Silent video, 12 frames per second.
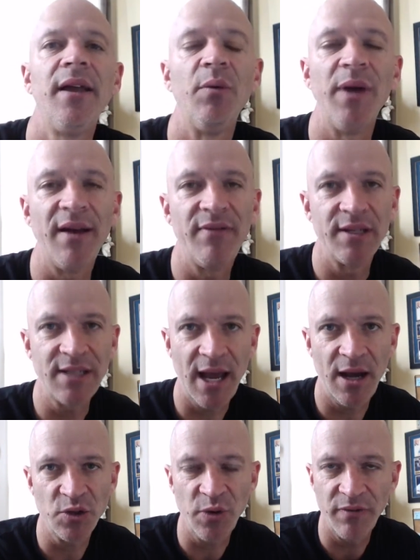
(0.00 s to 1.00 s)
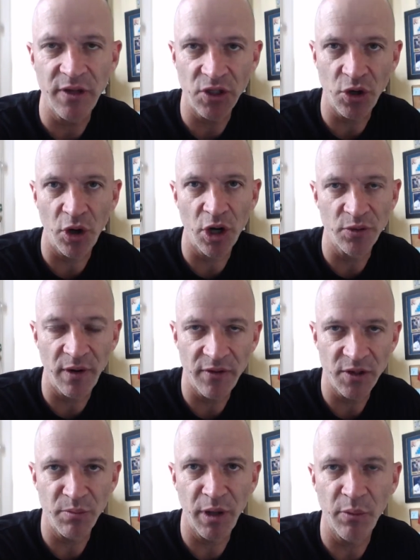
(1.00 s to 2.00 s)
we have this house, we have these cars, we have
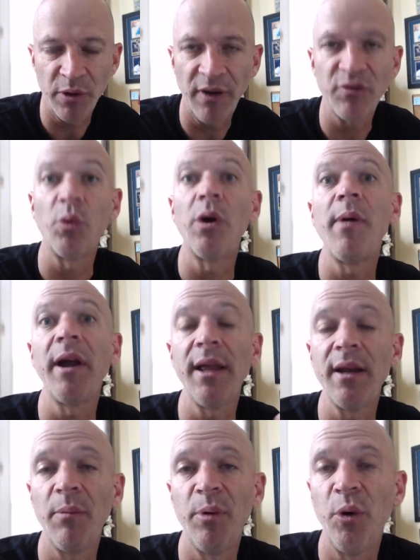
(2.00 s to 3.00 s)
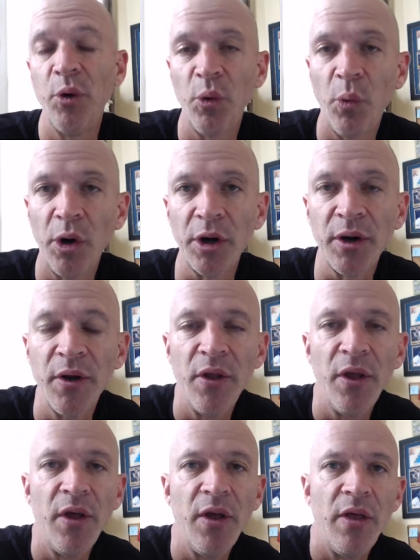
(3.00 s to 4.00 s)
this money. We don't have to worry about getting up and going to work.
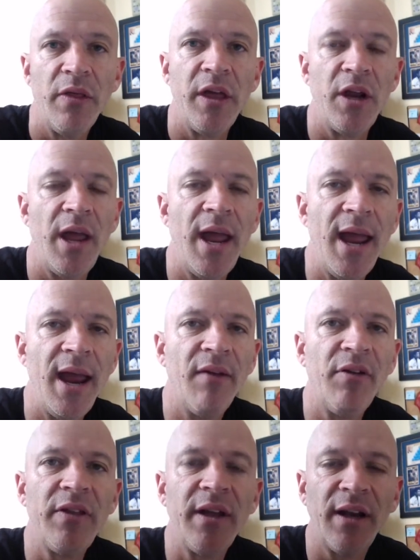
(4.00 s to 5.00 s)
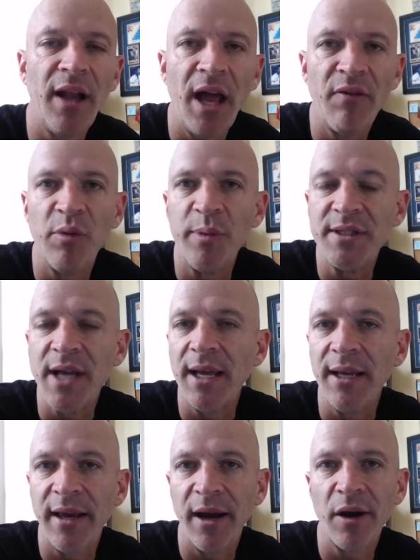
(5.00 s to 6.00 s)
That everything in life will be
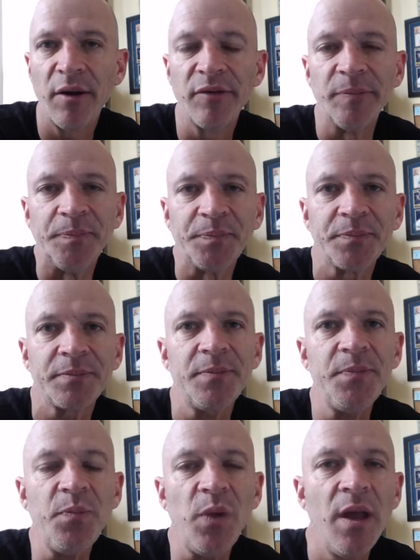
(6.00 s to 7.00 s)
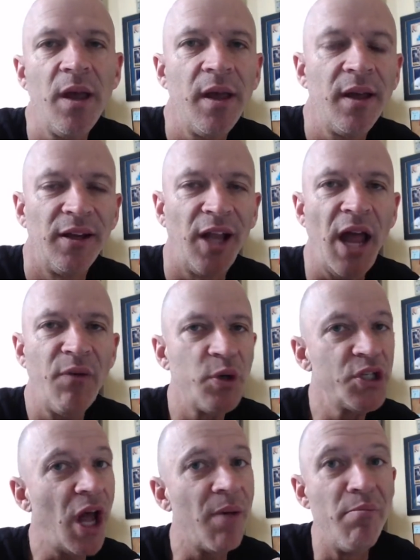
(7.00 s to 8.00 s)
taken care of. Life
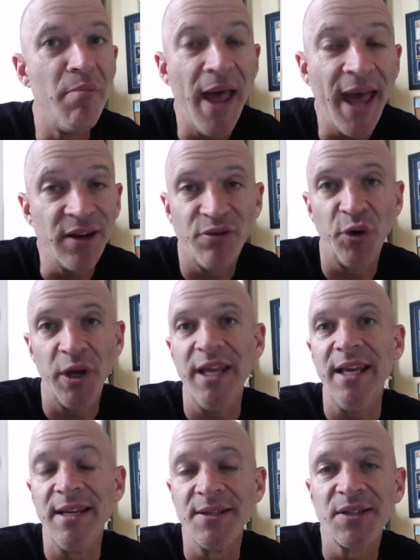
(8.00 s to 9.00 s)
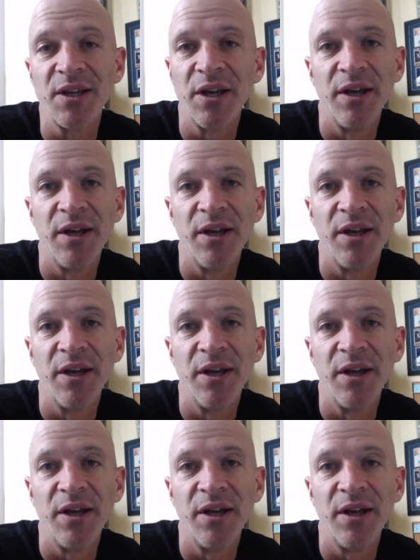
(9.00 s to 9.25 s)
was not meant for ease.